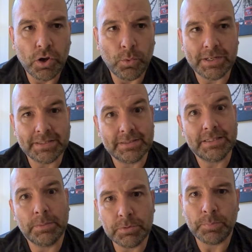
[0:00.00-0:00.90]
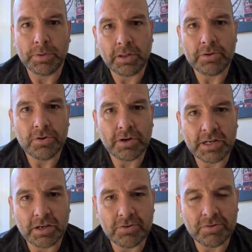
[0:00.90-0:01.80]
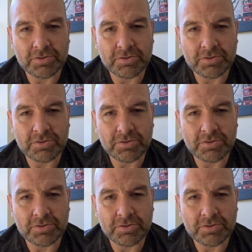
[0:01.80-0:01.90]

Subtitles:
when it's dipped below 900.